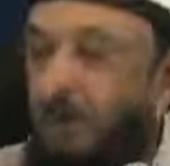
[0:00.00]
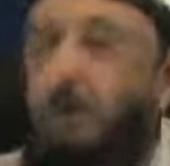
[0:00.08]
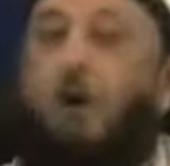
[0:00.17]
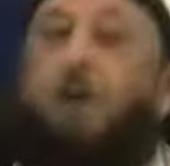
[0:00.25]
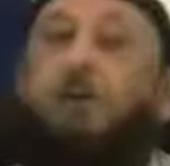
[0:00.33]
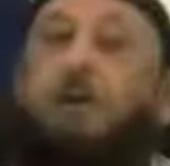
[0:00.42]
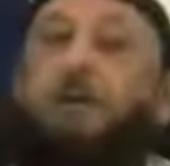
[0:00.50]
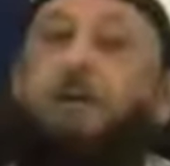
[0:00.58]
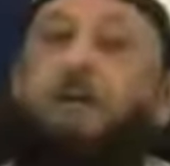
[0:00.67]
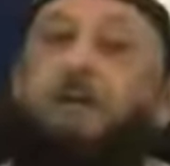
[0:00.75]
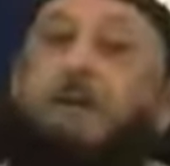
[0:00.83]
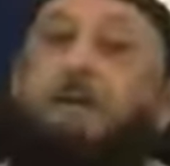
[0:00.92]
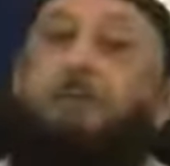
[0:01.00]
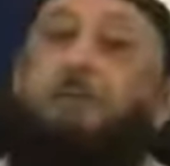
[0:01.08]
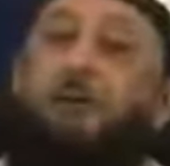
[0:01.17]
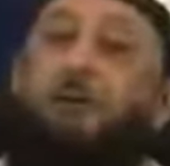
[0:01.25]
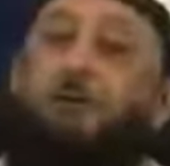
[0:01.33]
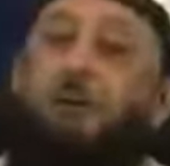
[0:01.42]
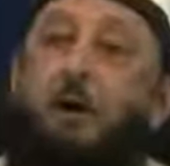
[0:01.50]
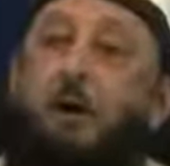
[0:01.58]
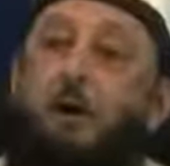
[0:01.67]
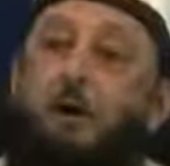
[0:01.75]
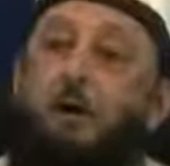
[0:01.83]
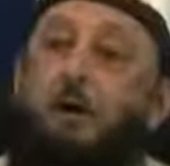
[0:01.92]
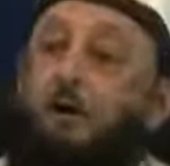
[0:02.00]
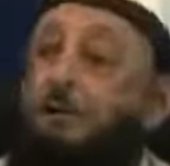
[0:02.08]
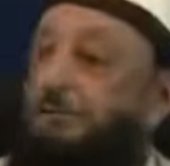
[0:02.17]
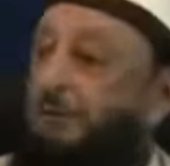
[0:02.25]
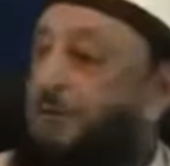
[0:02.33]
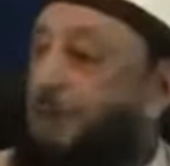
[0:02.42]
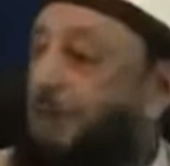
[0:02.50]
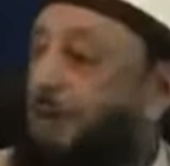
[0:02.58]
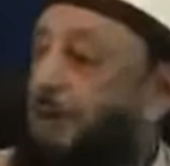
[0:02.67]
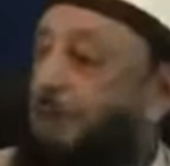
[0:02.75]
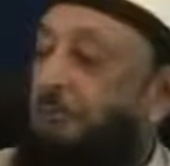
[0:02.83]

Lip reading: how can he give fatwa concerning